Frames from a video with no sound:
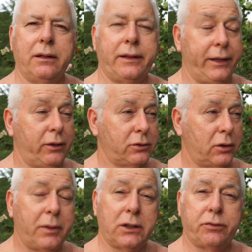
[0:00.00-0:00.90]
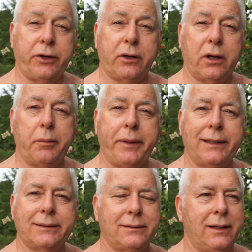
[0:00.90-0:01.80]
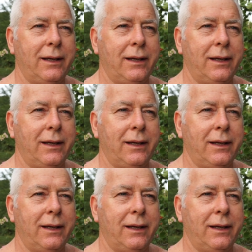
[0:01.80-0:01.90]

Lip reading: Thank you so much for your comments.